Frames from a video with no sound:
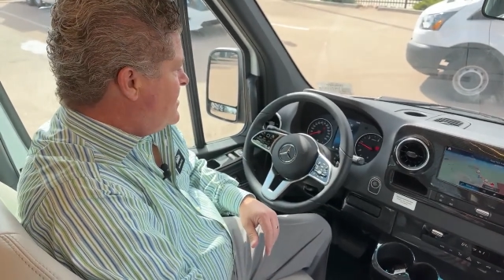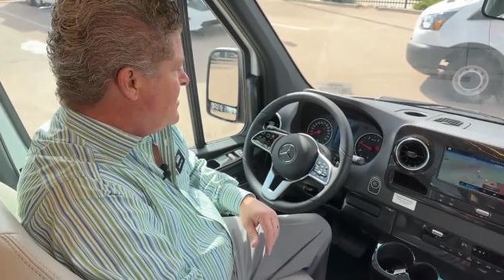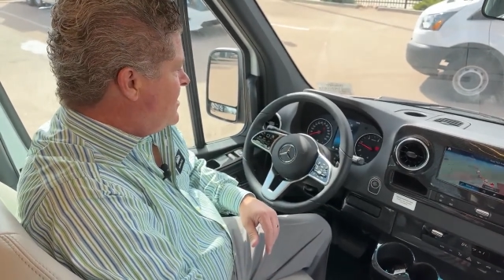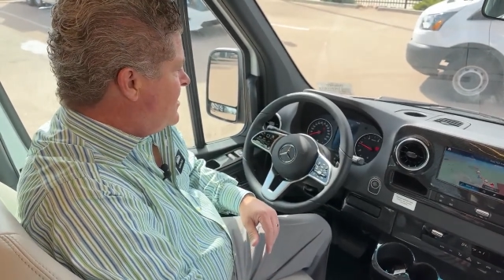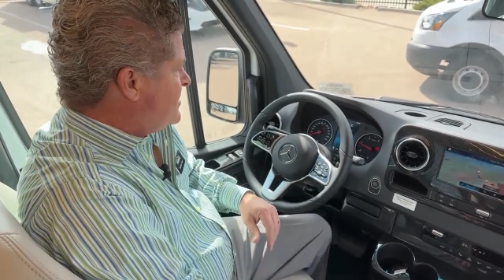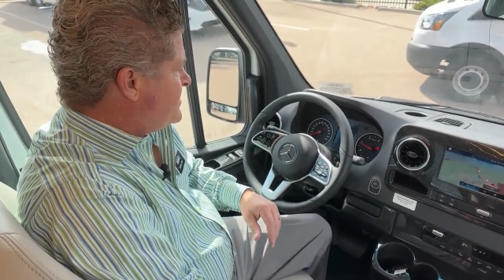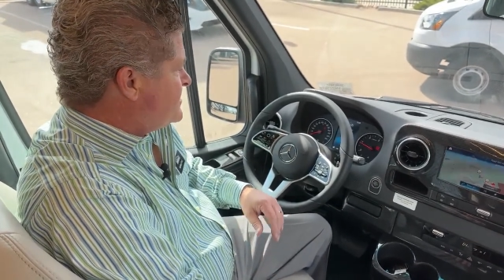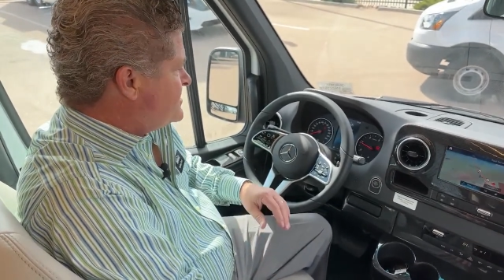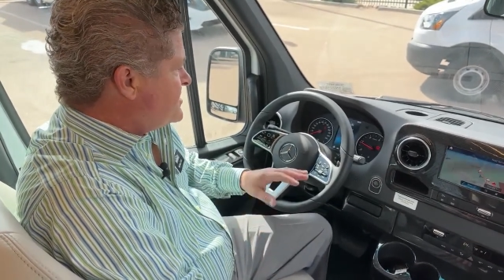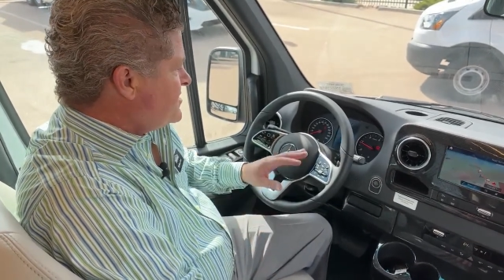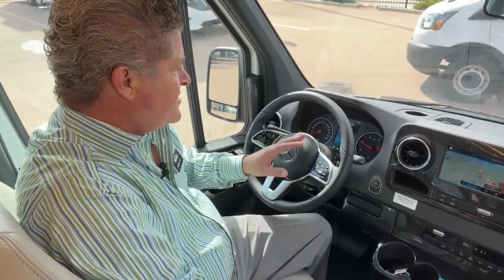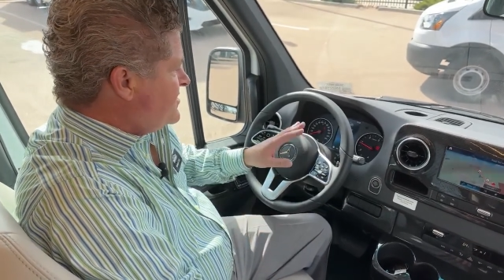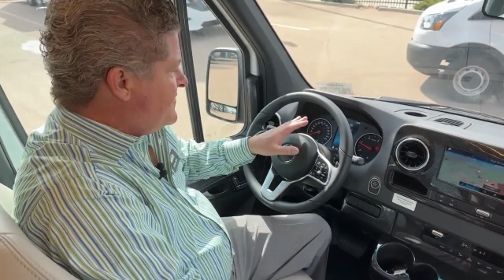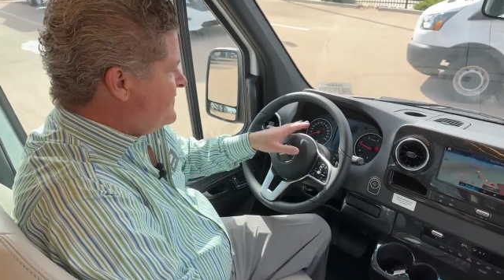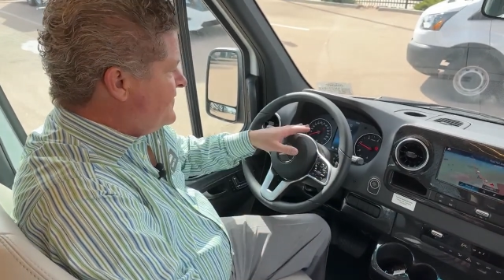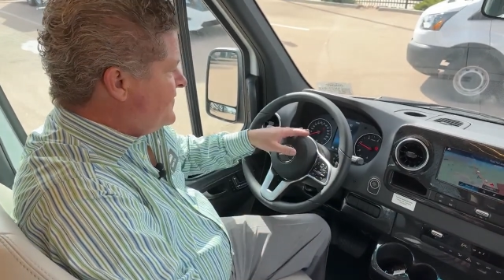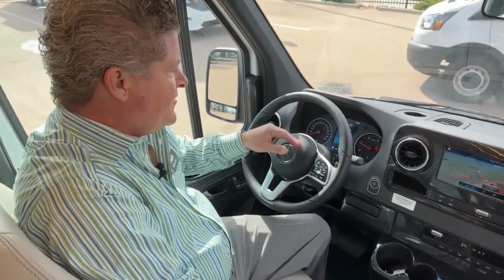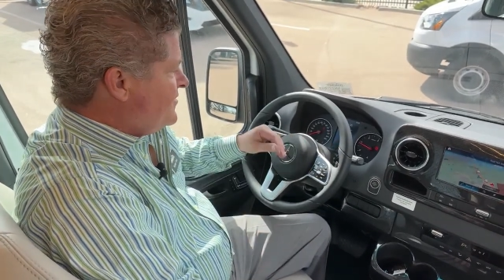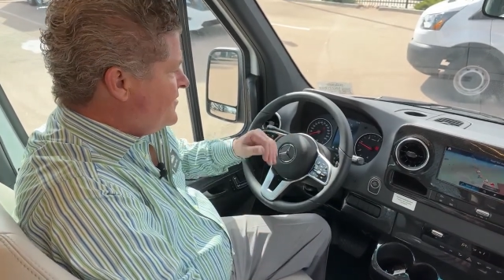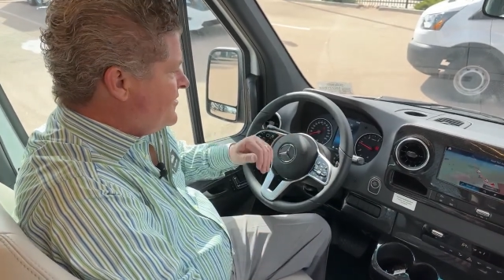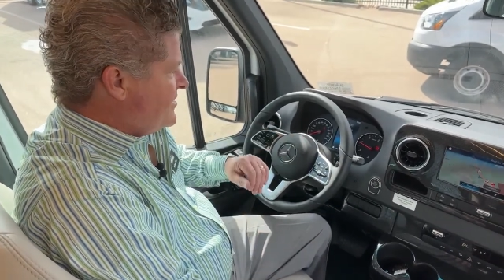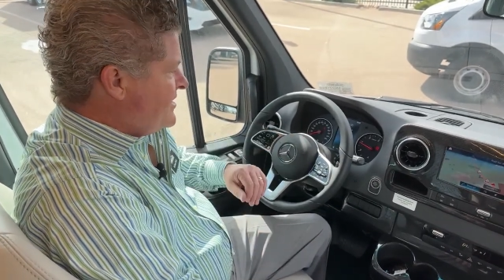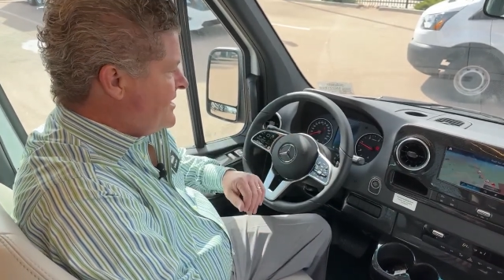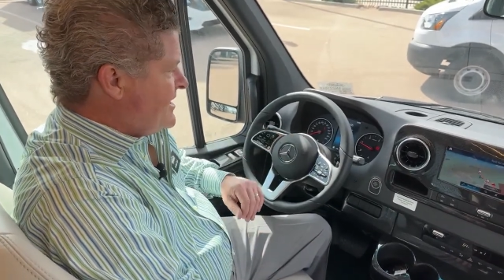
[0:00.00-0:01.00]
Also, if
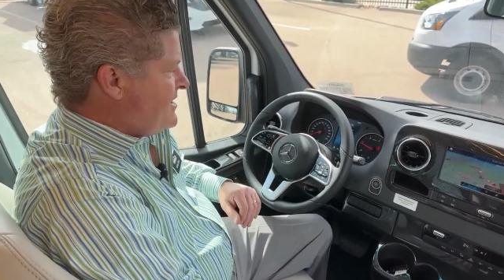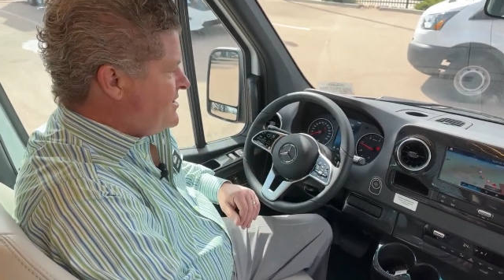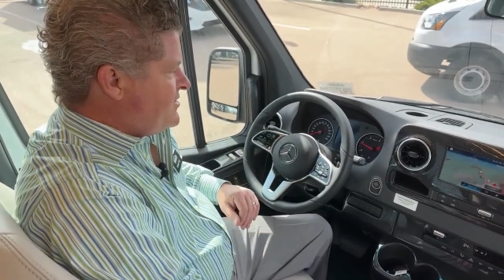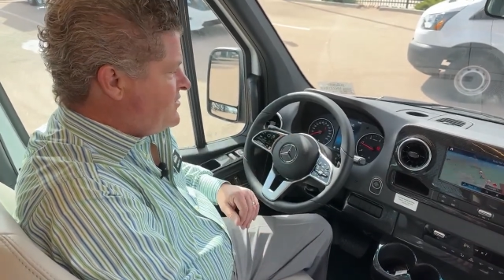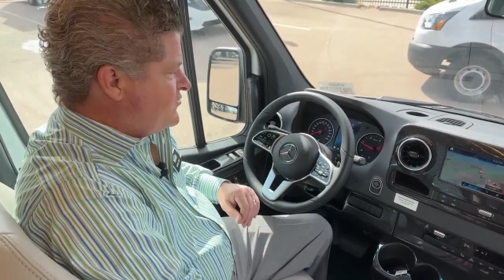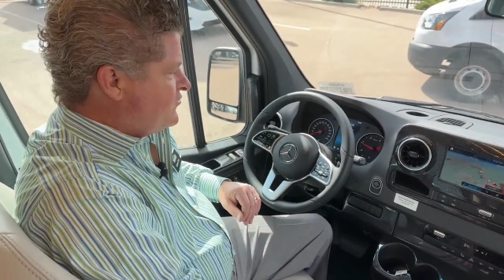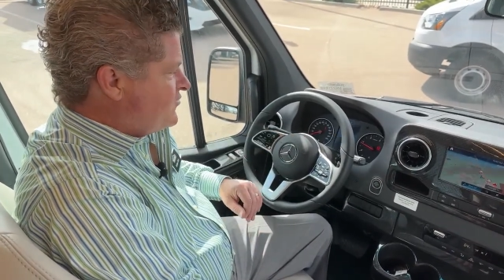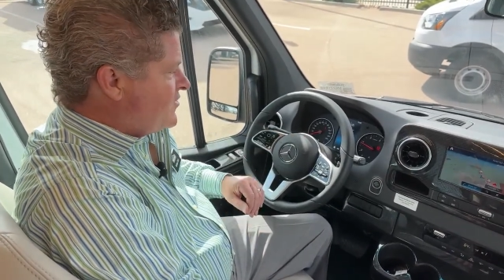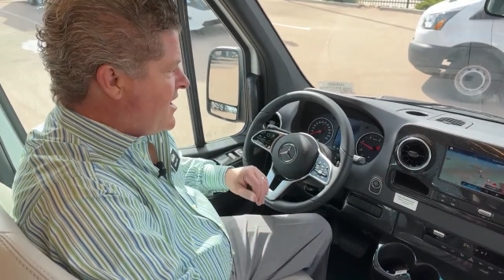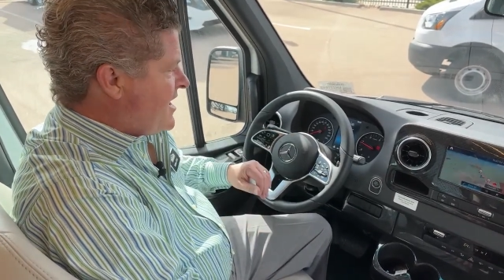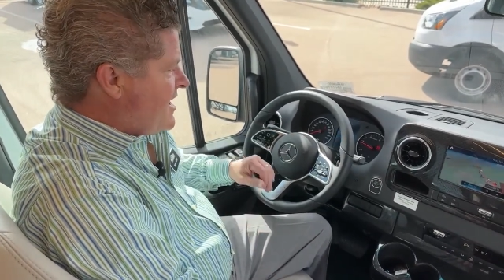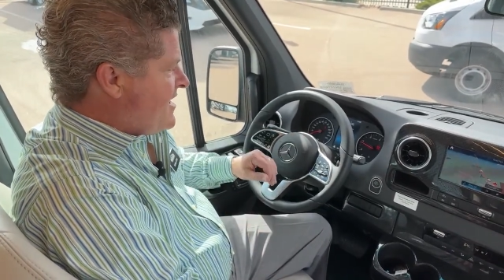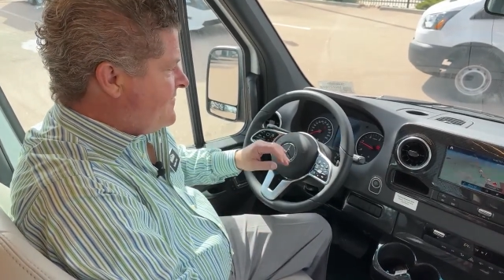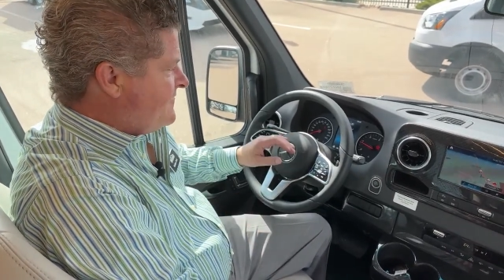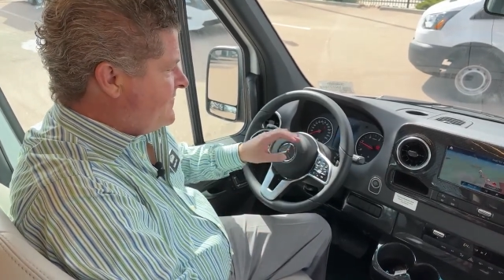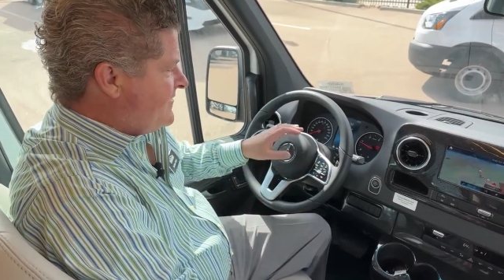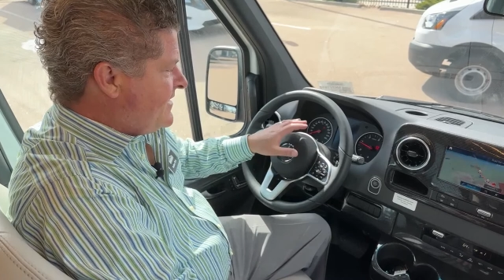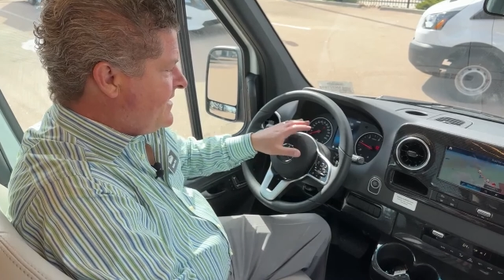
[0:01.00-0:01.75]
you're in drive